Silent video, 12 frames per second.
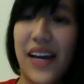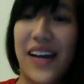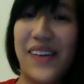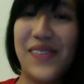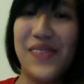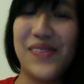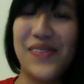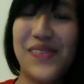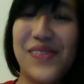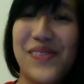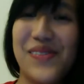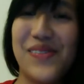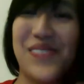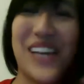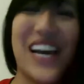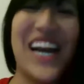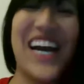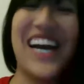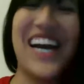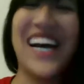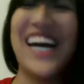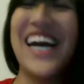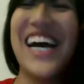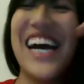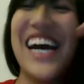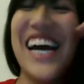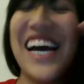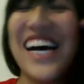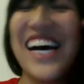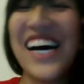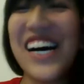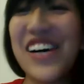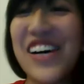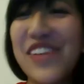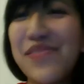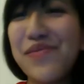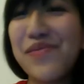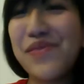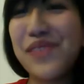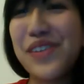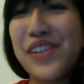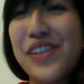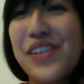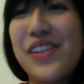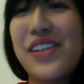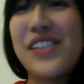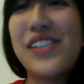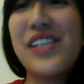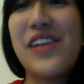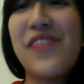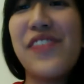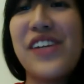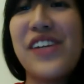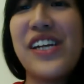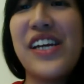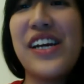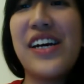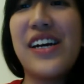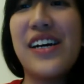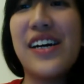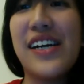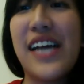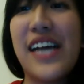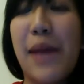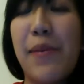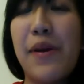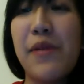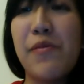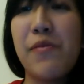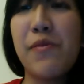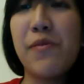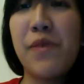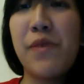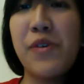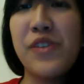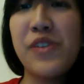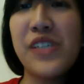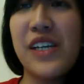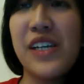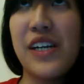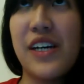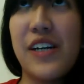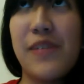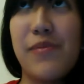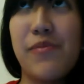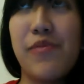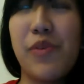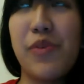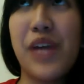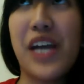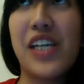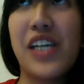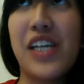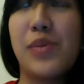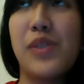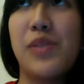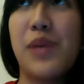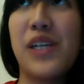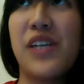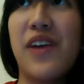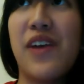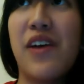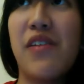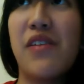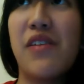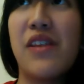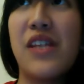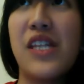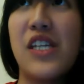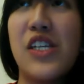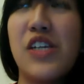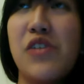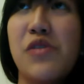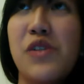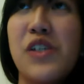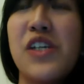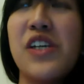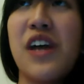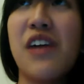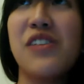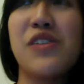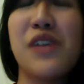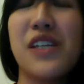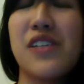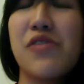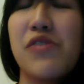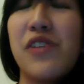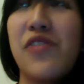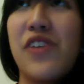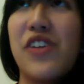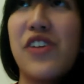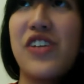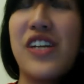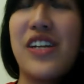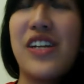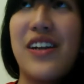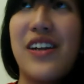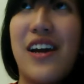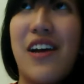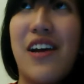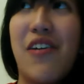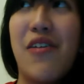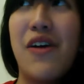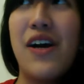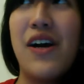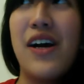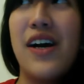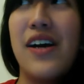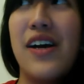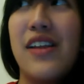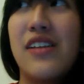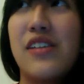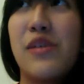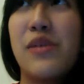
um, there's definitely a gap, mostly from Jackie's perspective, how she also gets really frustrated in how there's so many things within the history that doesn't get exchanged from generation to generation, whether it be from like